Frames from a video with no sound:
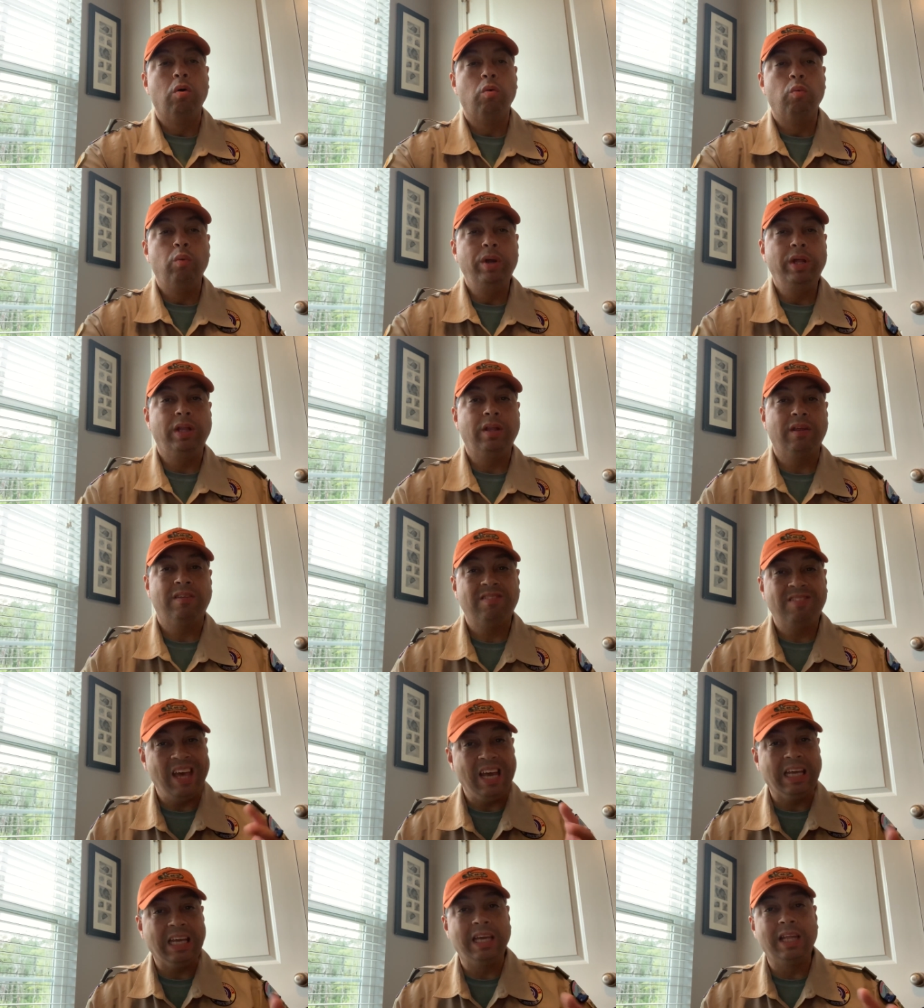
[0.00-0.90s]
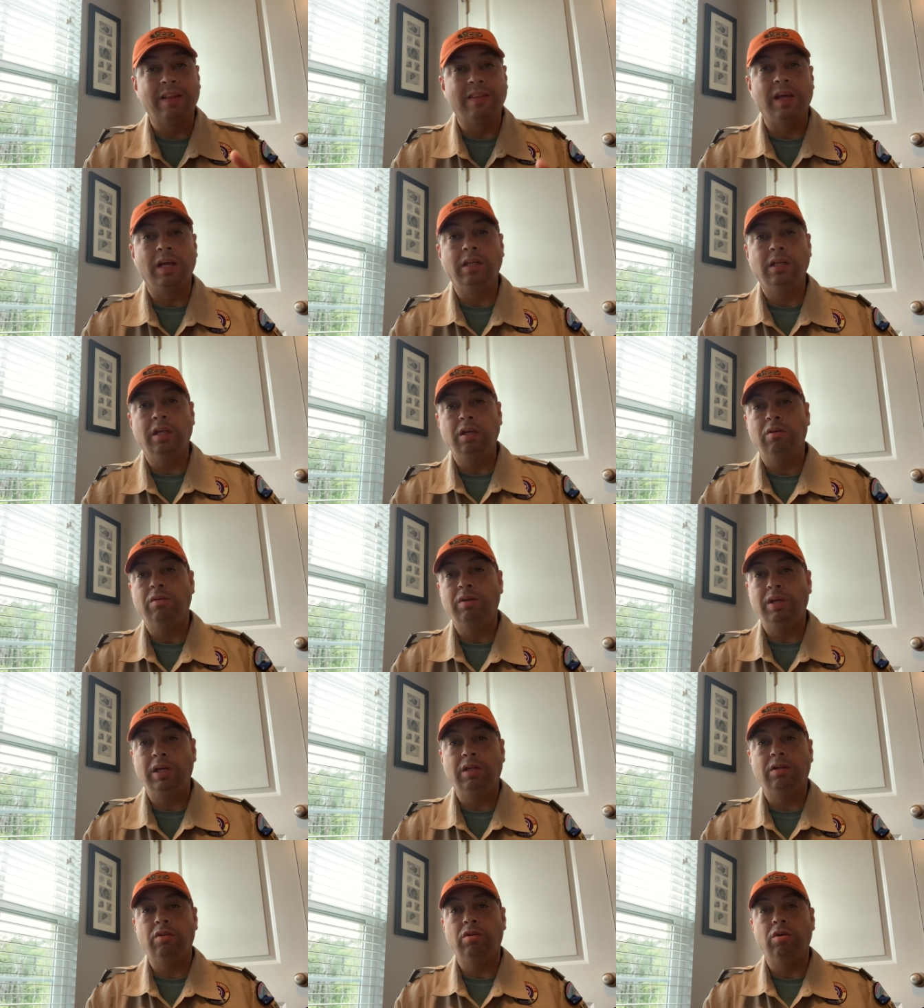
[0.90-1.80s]
the second thing that you
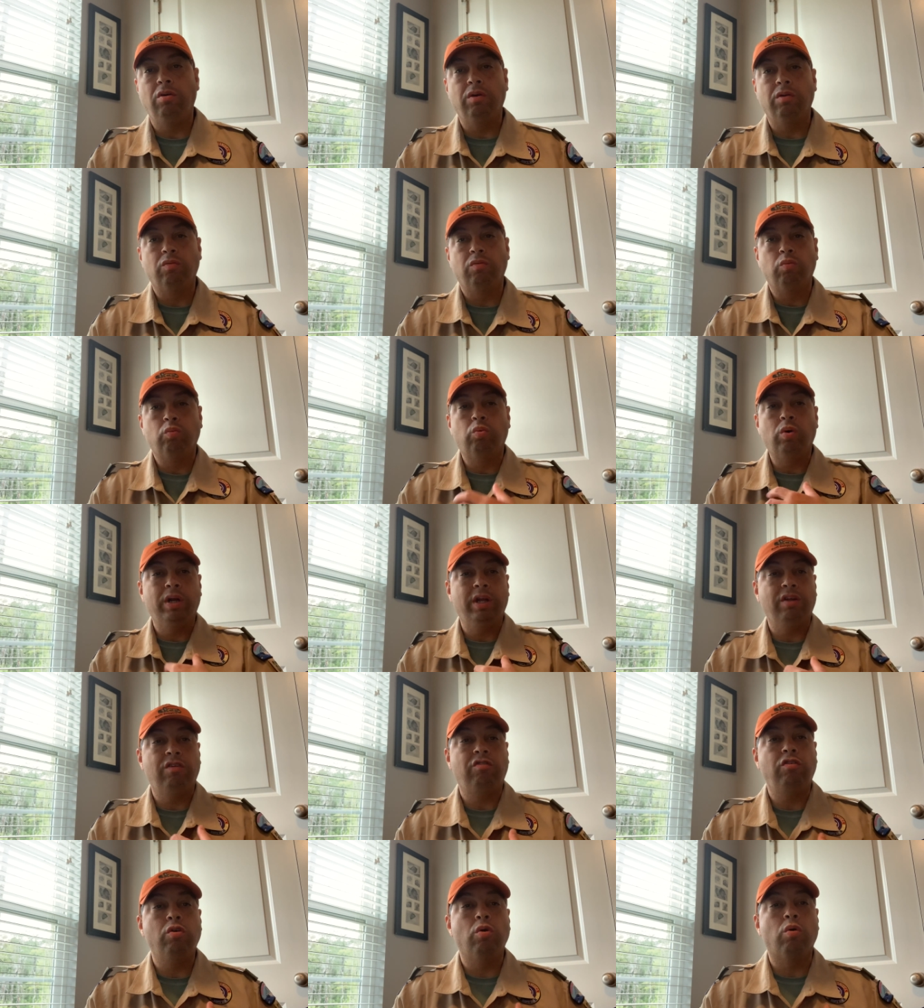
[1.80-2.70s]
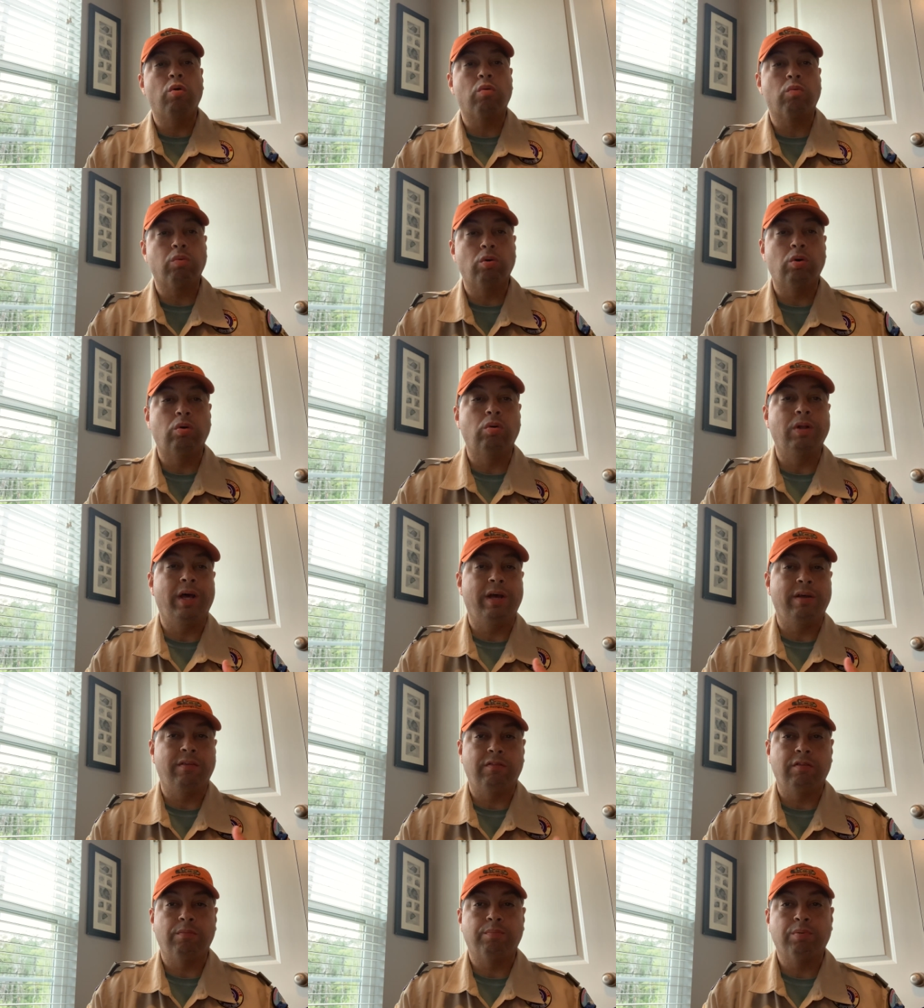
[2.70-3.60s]
need to do is, what is your role
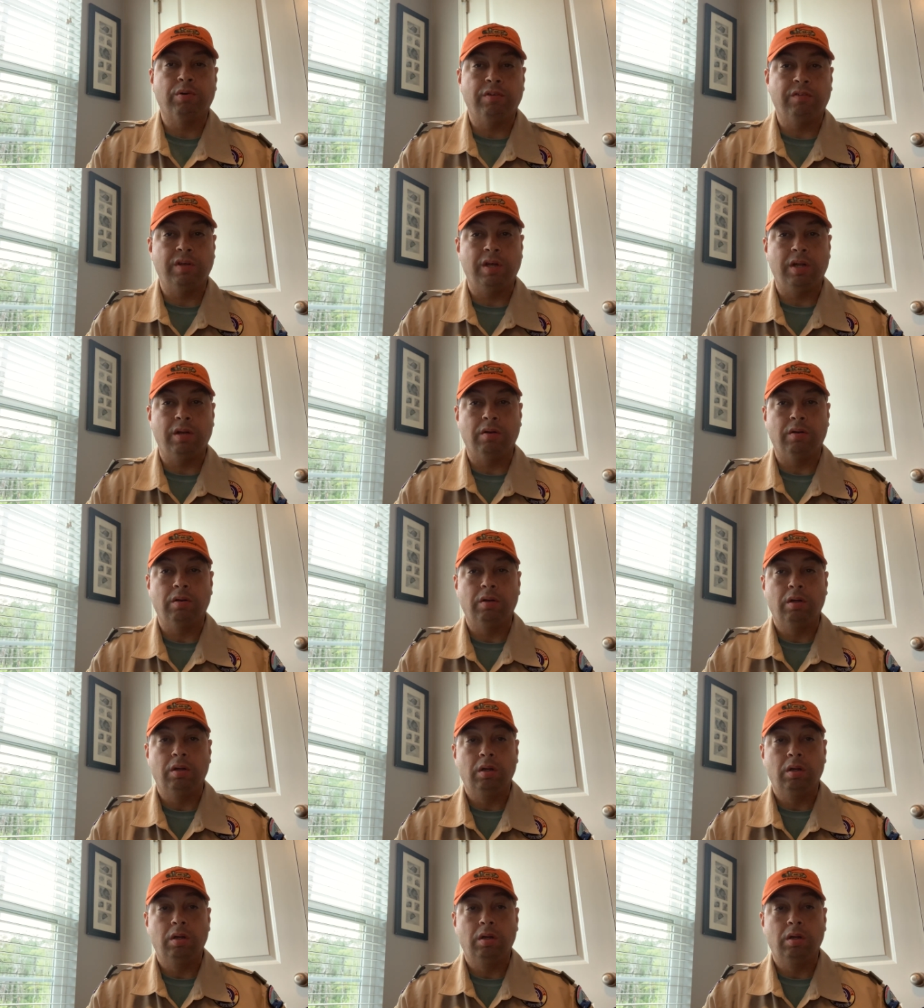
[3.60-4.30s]
as the presenter?